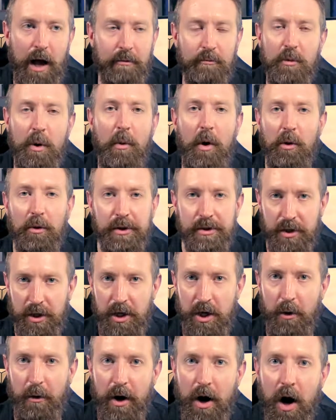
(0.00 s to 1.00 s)
remotely
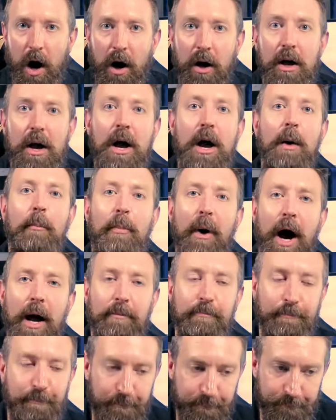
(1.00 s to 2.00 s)
secure at all.
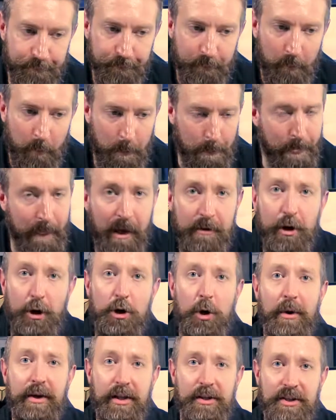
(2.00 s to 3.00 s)
But they're
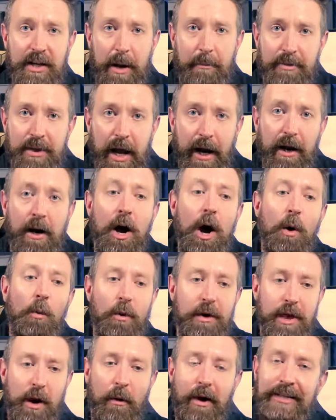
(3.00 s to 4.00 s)
doing the same thing
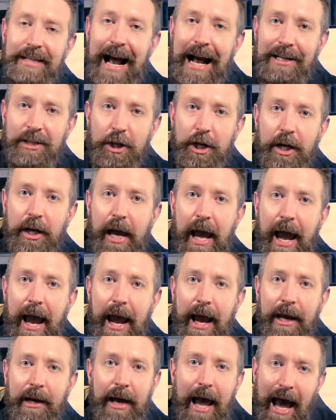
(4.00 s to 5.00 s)
where they're attaching
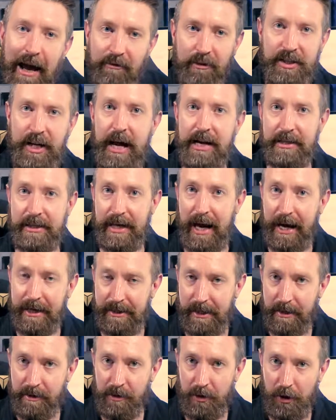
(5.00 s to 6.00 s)
a advertising
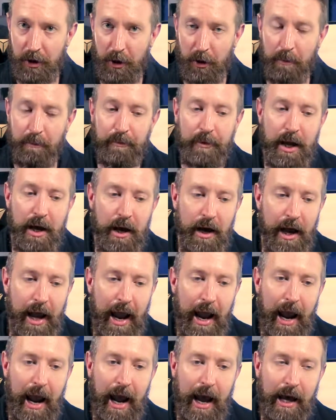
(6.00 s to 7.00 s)
ID to you.
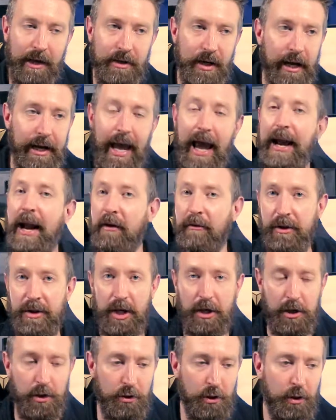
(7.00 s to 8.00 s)
And again,
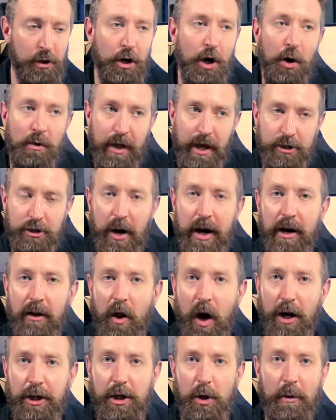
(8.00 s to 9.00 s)
everything you do, they try to
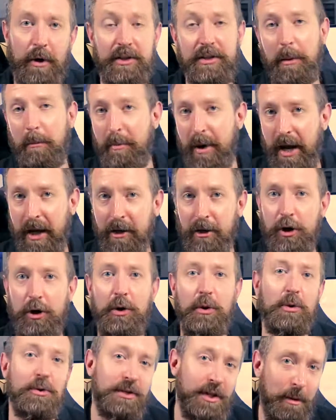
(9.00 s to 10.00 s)
lock you into Bing
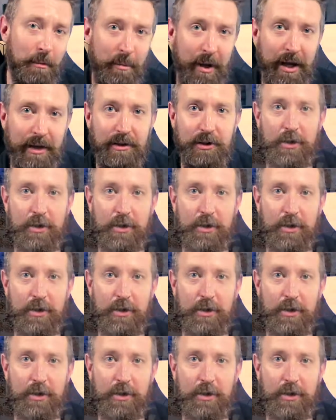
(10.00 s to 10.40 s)
News and Bing